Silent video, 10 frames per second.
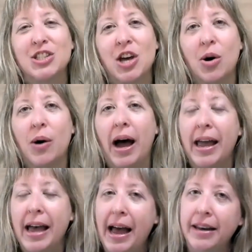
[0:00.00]
So
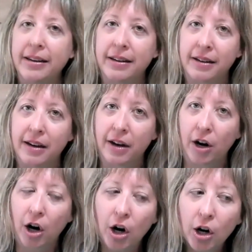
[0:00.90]
I had
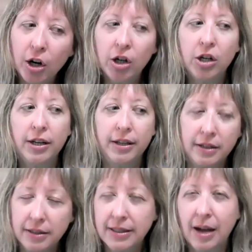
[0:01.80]
heard
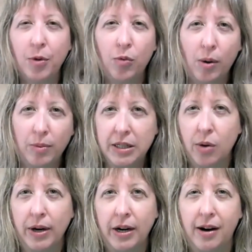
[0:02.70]
some of what was
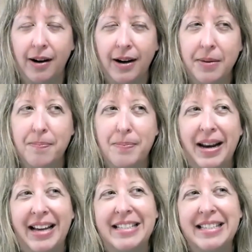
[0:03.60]
going on,
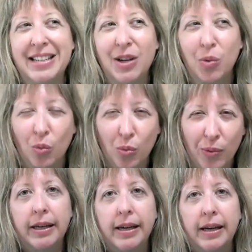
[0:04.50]
but I didn't
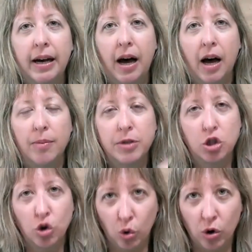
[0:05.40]
really
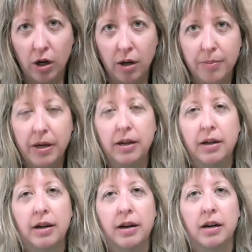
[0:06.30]
absorb
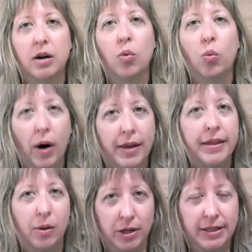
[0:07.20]

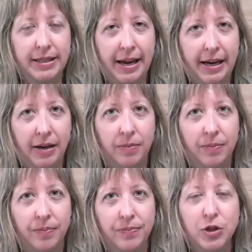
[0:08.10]
what they were saying.
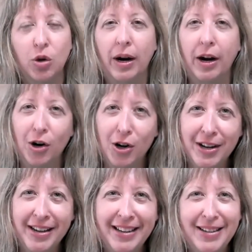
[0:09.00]
So I
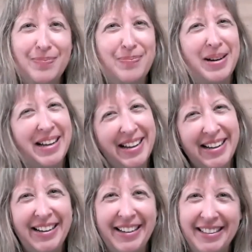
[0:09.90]
heard it,
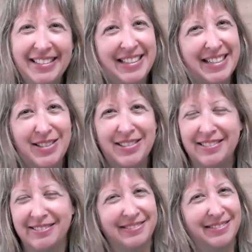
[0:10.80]
but it
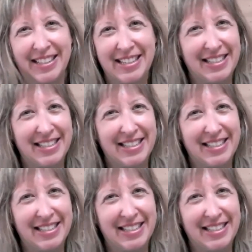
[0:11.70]
didn't